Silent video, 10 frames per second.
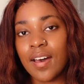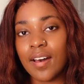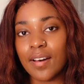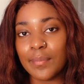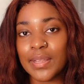
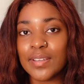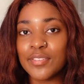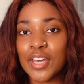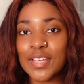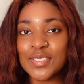um i love
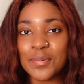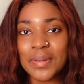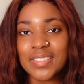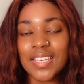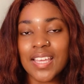you guys so
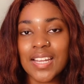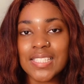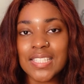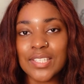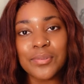much and i'll
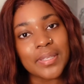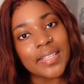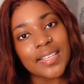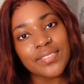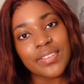see you in
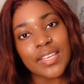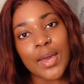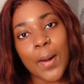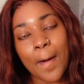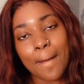the next
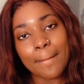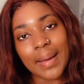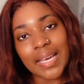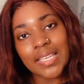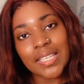video
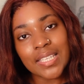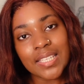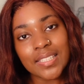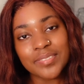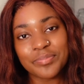
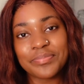bye